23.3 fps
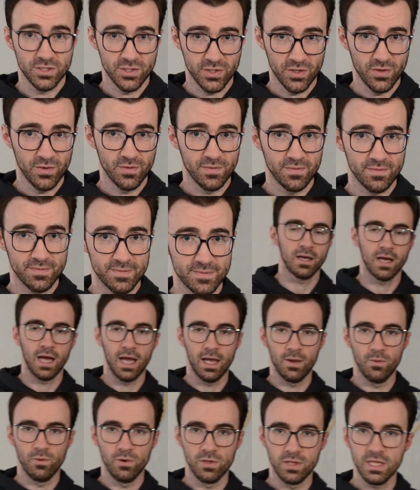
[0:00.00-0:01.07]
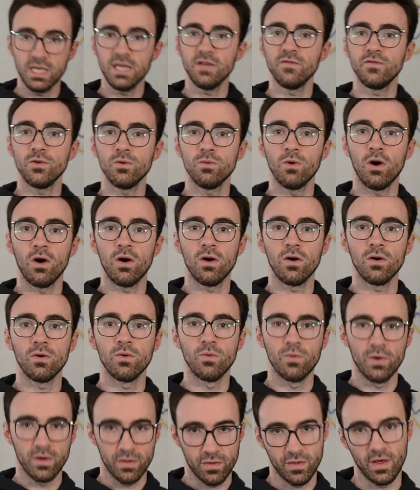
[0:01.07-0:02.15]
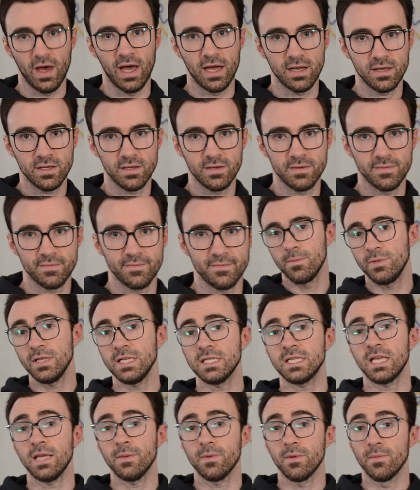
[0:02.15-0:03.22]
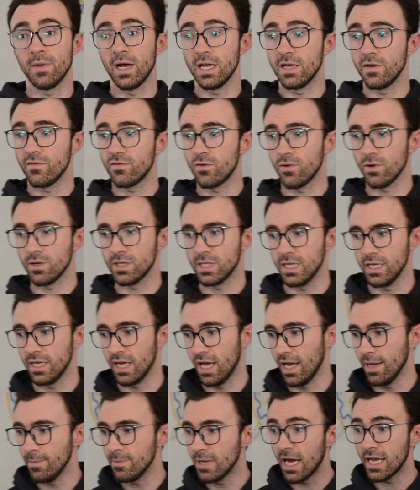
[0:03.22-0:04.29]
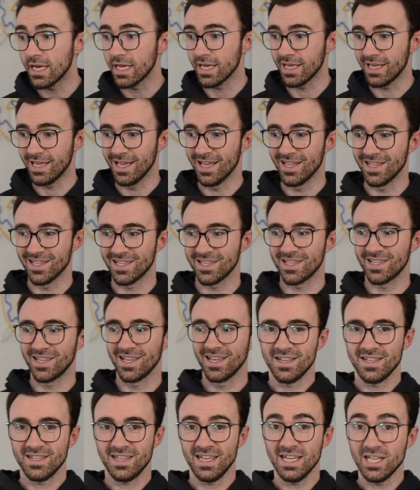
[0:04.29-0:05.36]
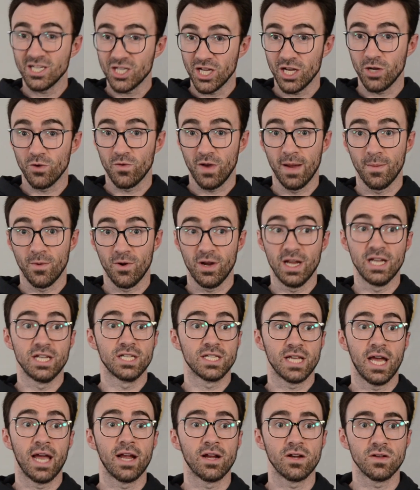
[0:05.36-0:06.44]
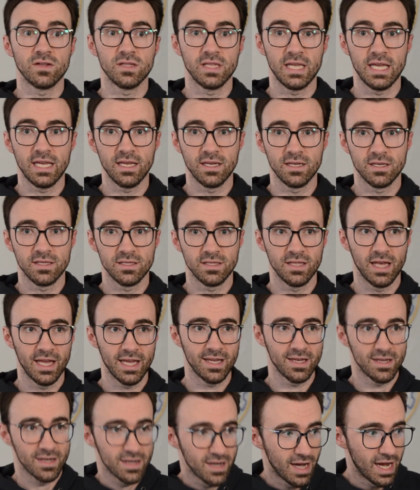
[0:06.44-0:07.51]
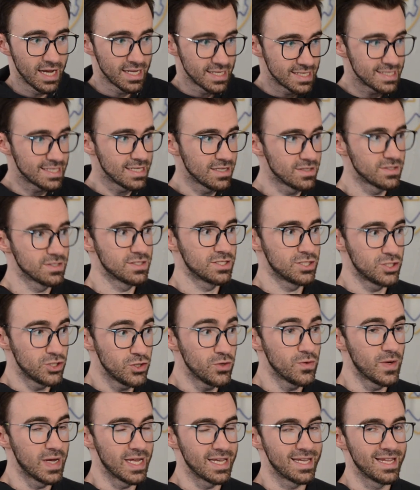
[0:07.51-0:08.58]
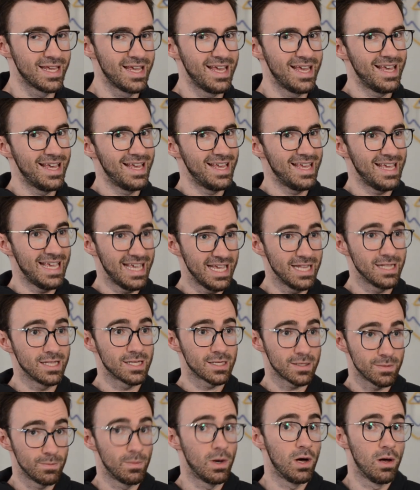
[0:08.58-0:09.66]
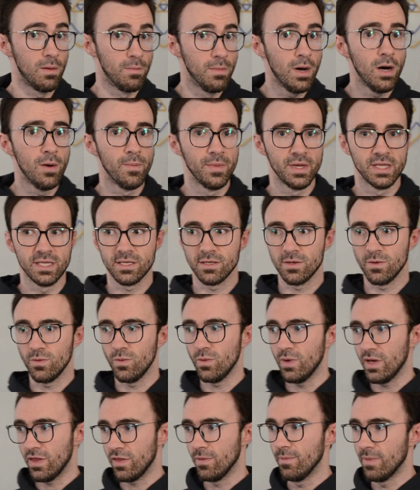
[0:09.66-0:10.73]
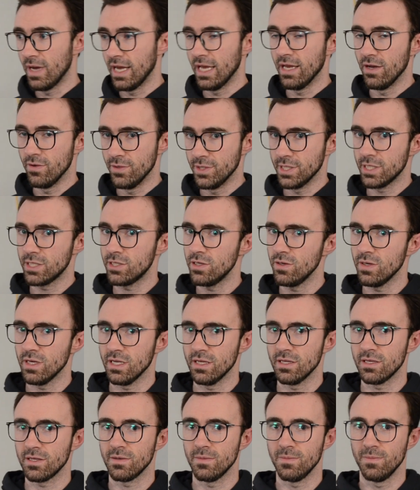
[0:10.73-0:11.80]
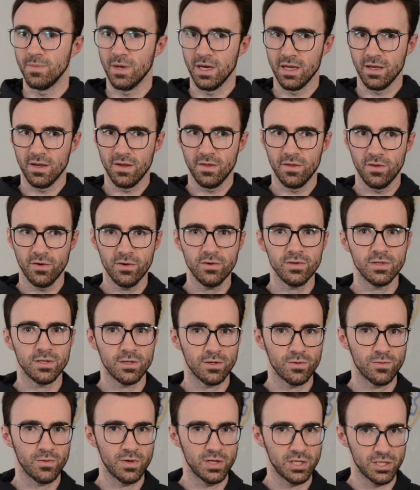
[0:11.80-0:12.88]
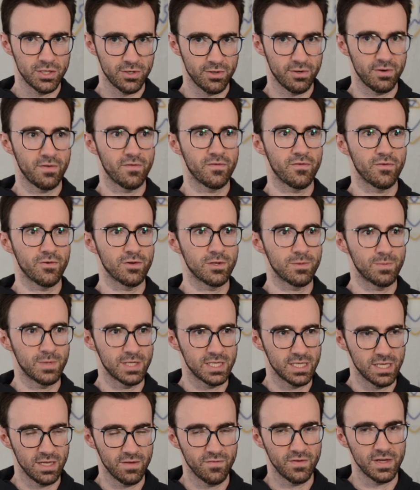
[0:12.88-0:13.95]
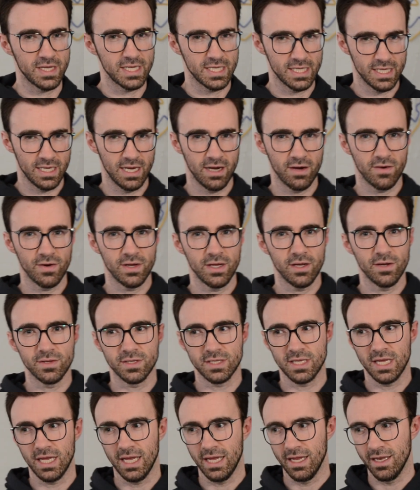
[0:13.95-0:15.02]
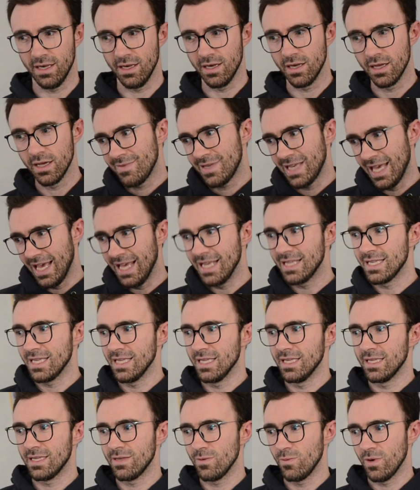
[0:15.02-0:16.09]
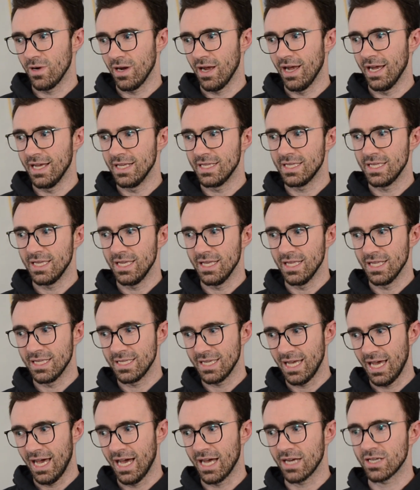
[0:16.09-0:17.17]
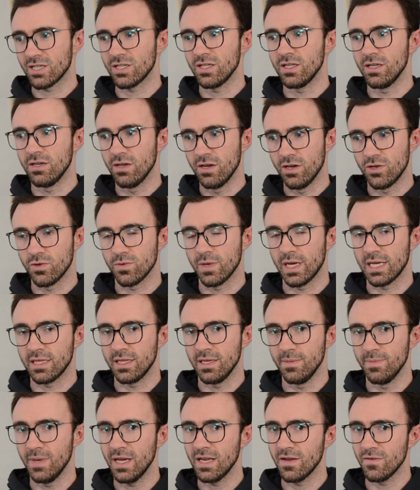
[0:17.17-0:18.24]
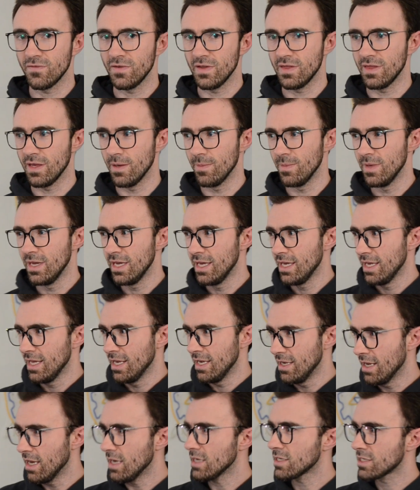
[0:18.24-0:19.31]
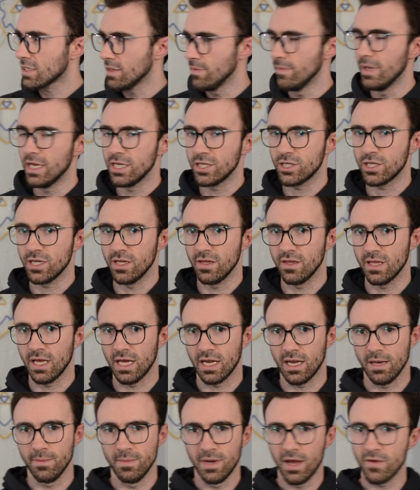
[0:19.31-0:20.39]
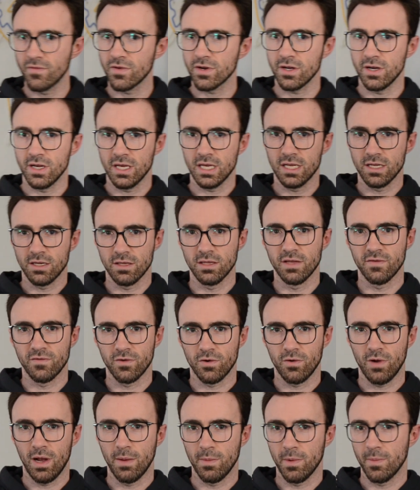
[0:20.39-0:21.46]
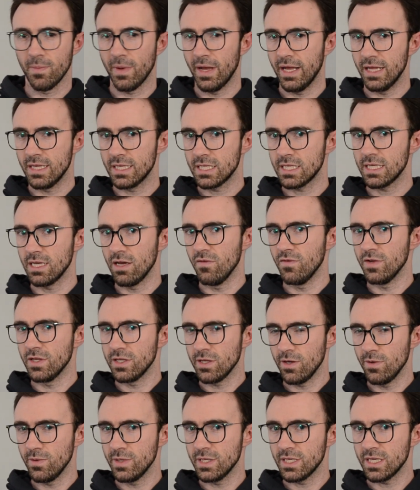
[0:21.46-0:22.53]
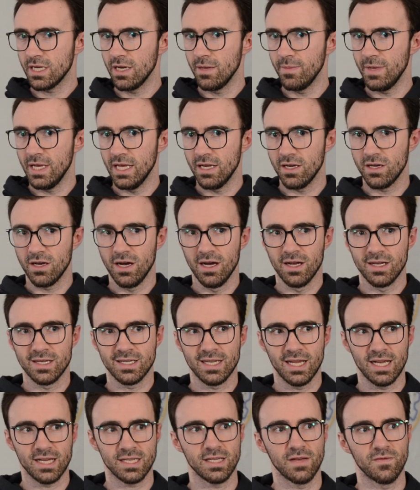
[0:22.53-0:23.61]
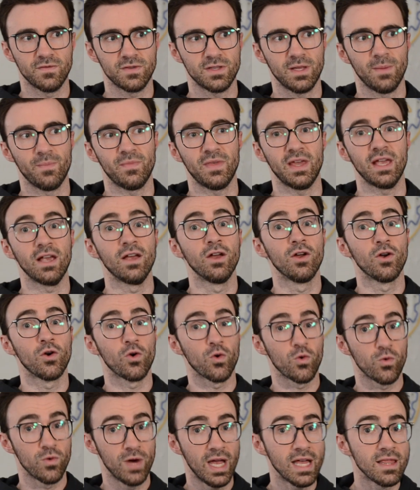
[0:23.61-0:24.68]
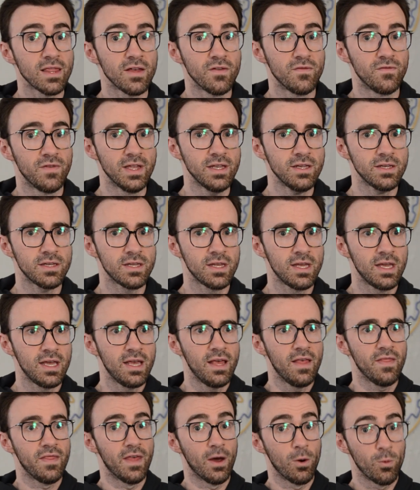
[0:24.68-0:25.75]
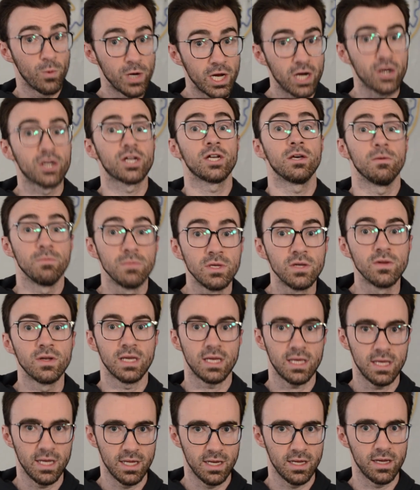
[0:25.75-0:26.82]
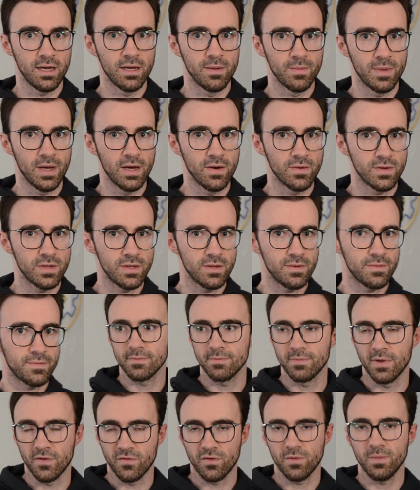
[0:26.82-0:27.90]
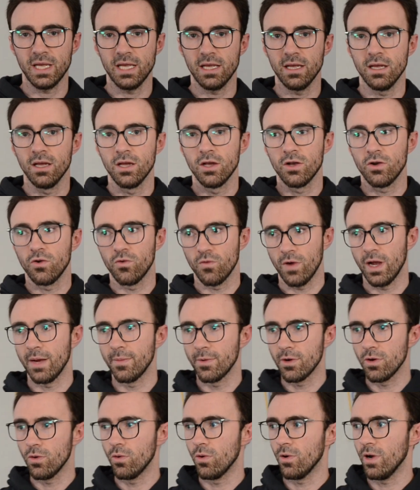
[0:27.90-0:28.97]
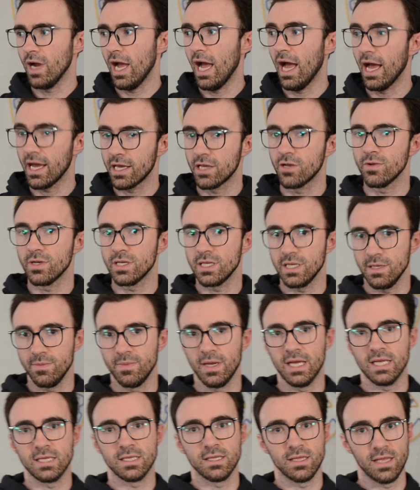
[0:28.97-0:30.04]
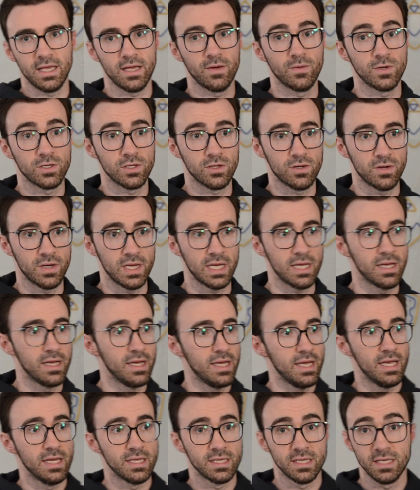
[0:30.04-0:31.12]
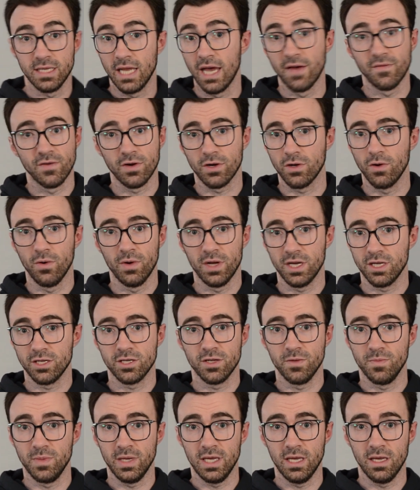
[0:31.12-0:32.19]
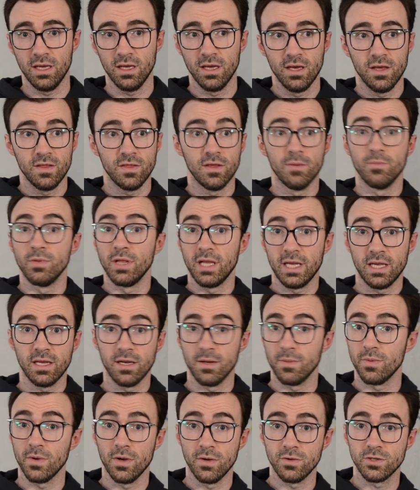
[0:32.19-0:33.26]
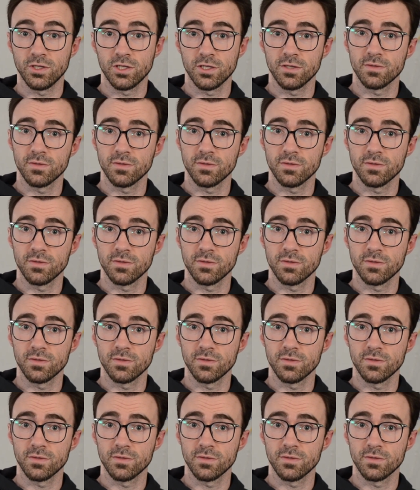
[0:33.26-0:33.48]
do? I will leave you all with that. Please keep in mind, of course, that I'm not against teaching grammar entirely. Like, I still do it in small moments with my own students, but those are reserved for specific scenarios and cases where I see it's actually going to directly benefit them. Not to mention that I'm never going to deliver grammar by itself. It's always going to be in context of something relevant that we are communicating about. But for me, grammar or accuracy-based language learning is never going to be the blanket approach.